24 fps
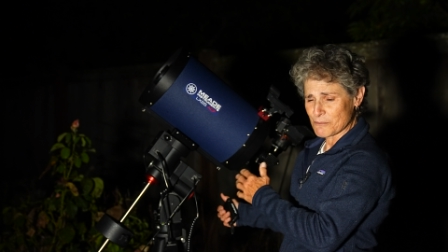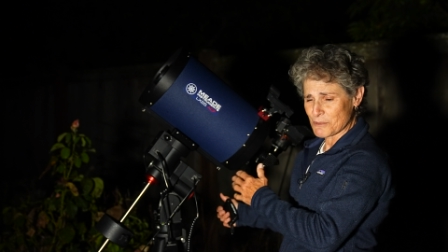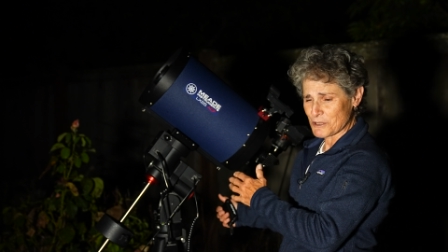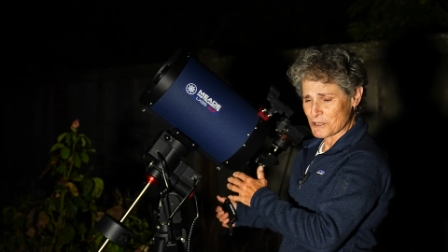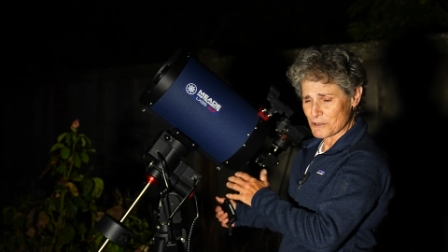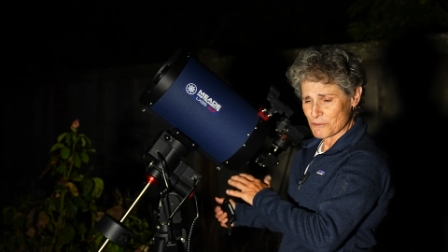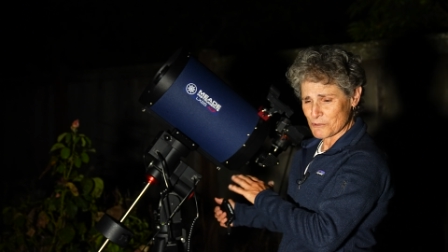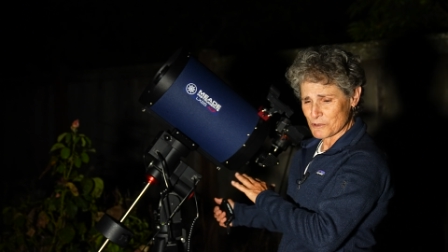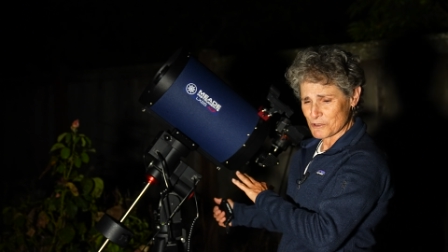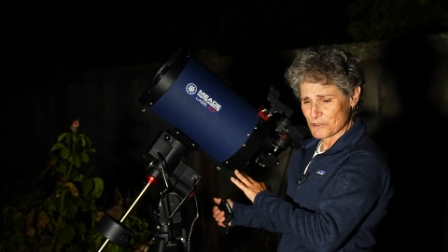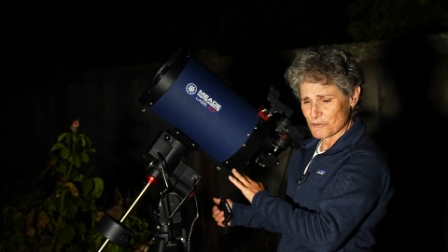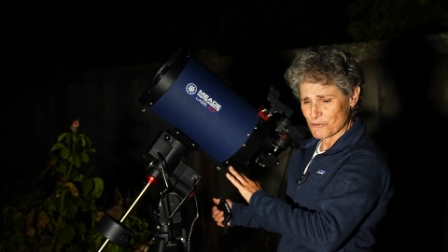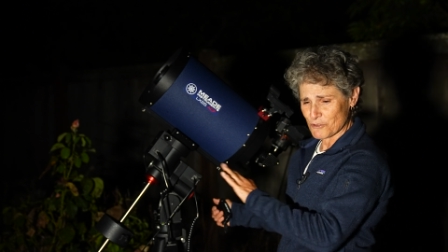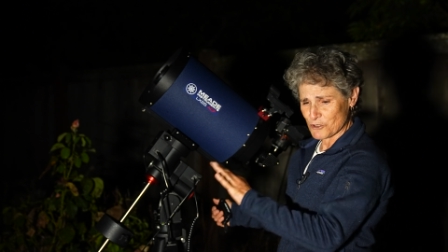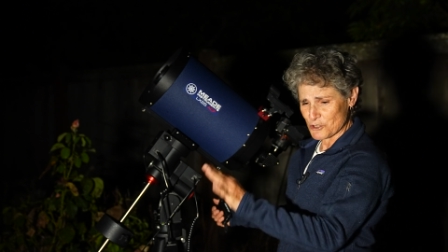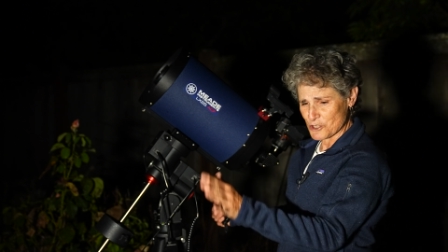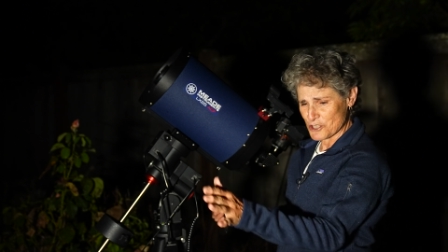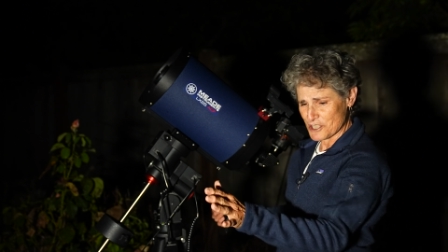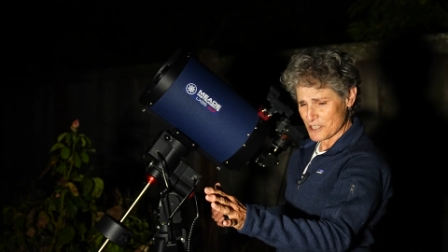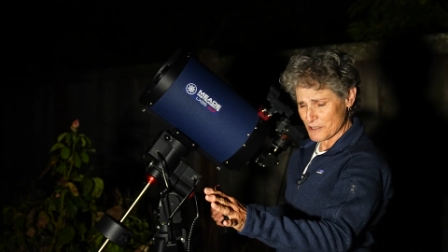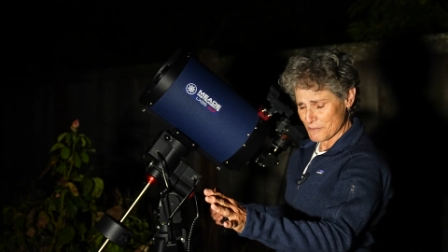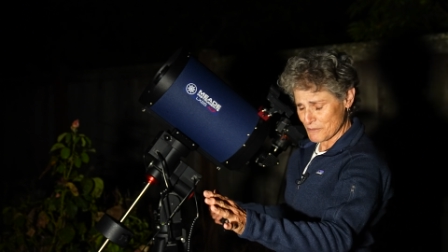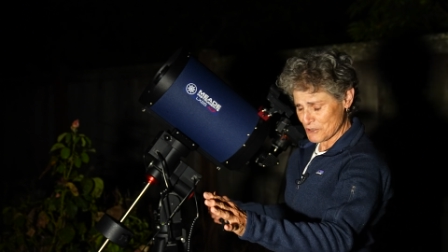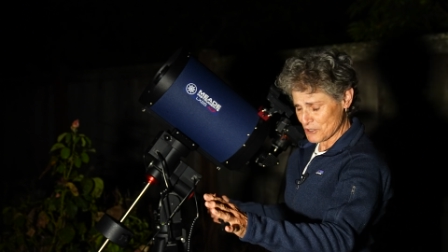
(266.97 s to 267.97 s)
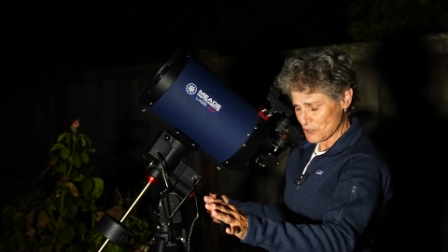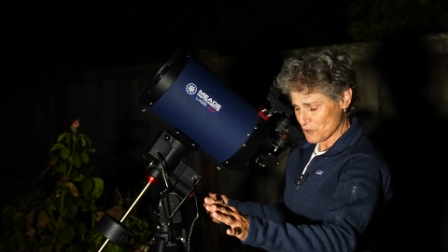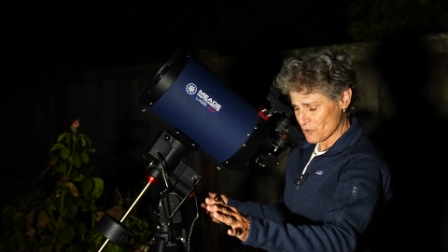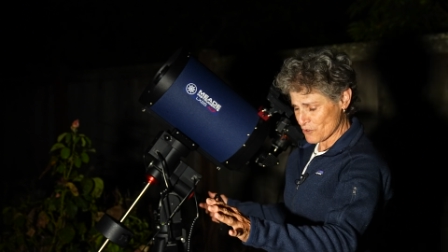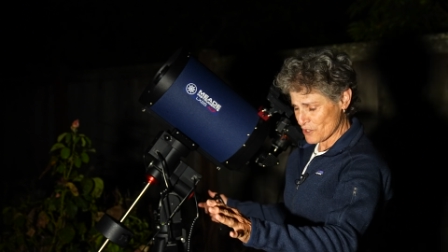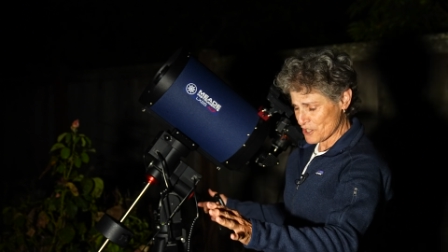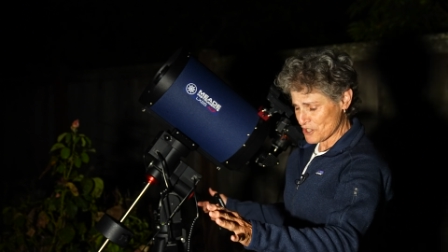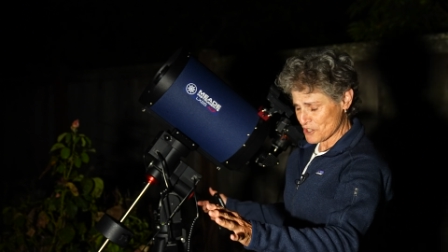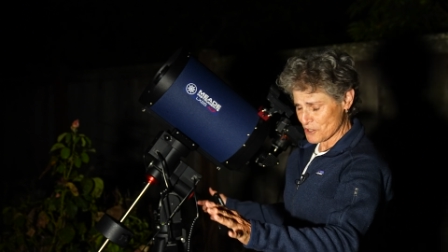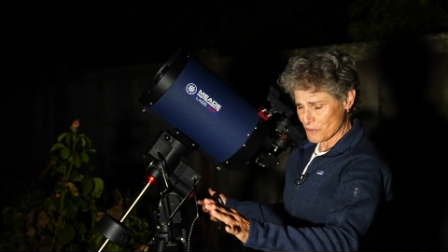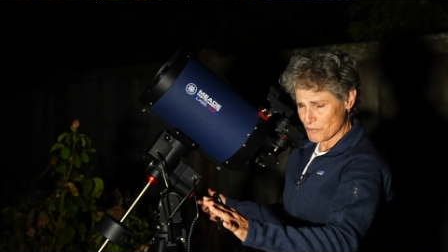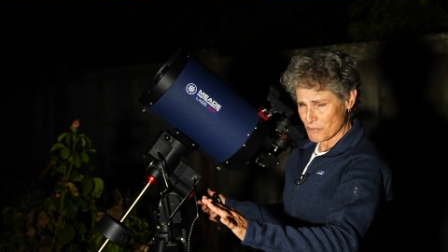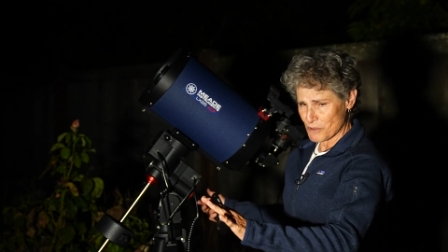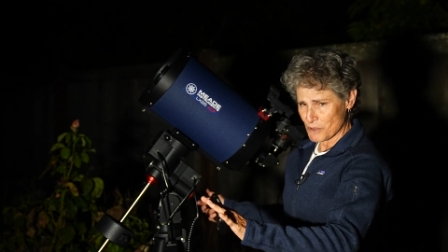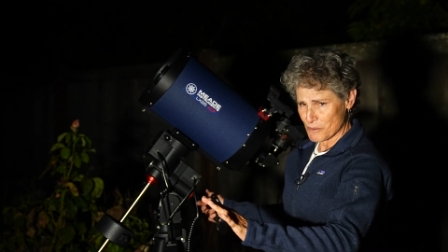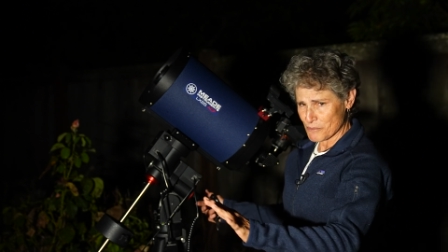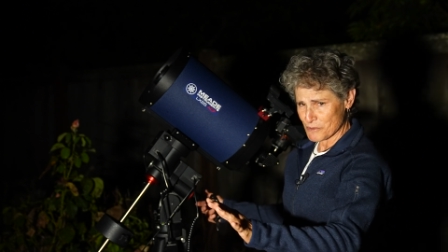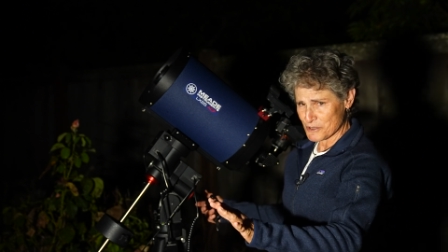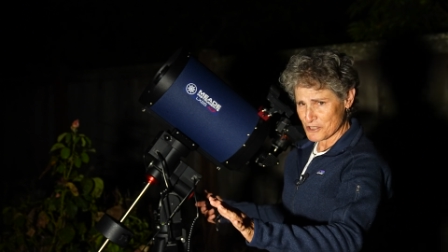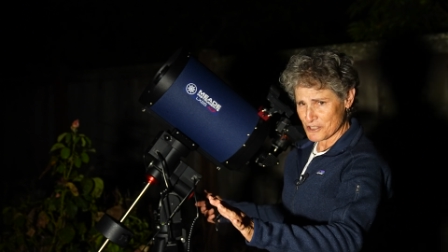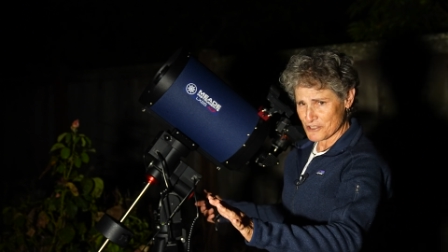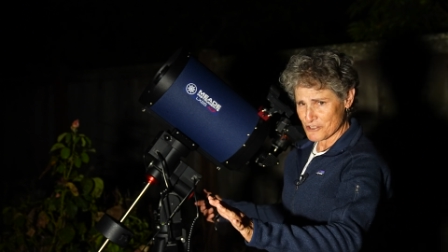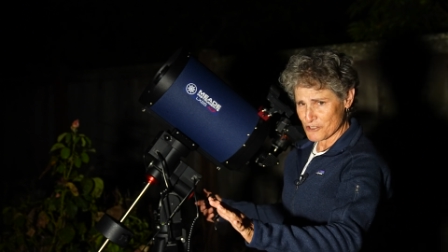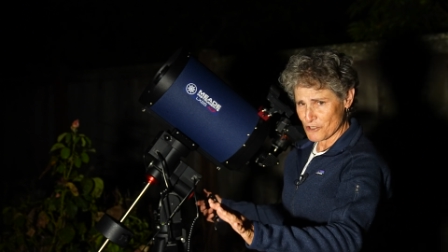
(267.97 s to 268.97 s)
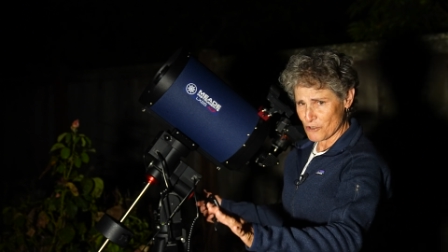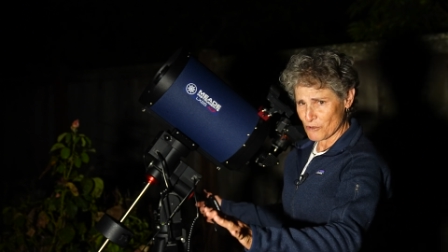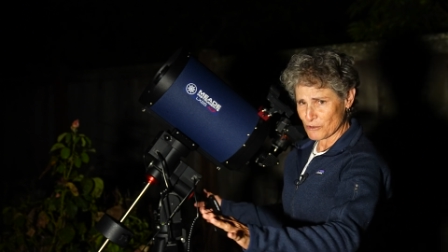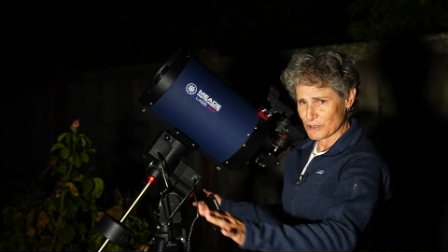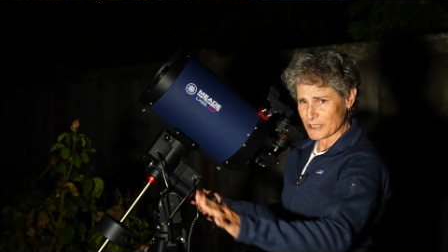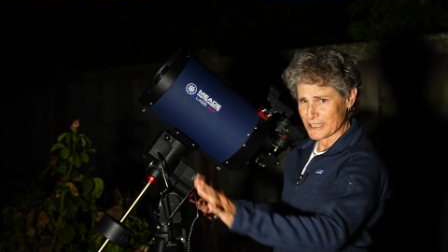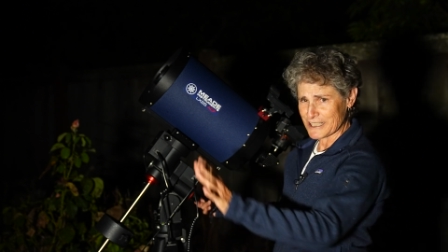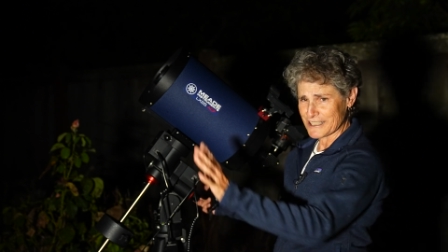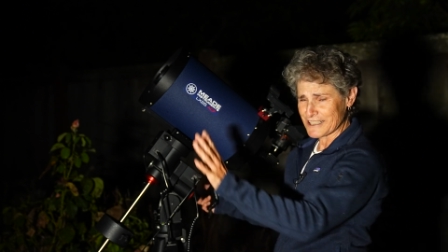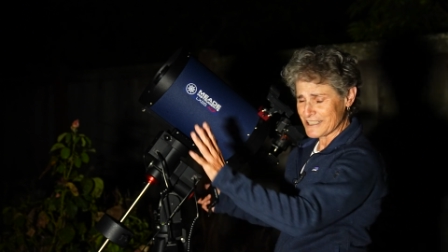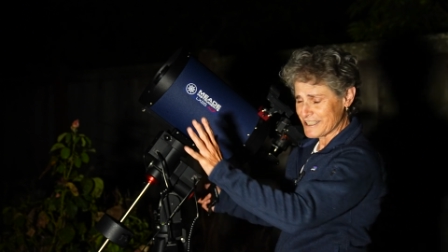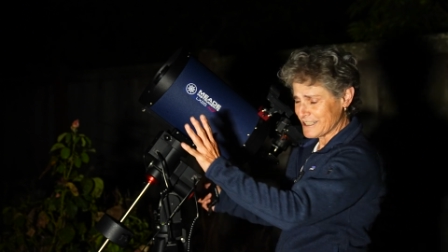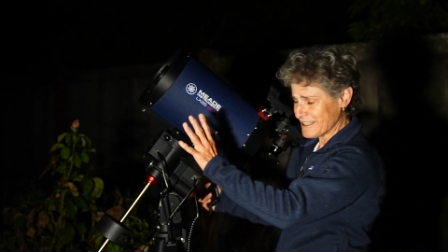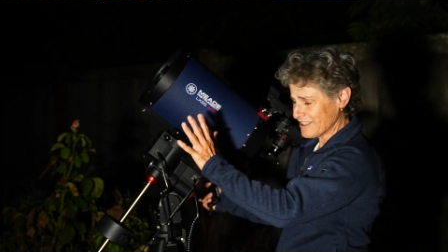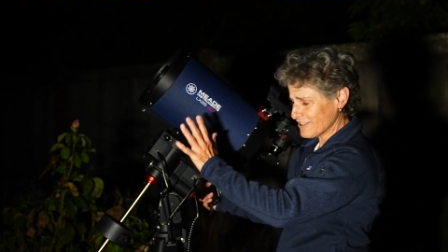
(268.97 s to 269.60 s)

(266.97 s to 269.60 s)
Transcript: but it was for demonstration purposes only.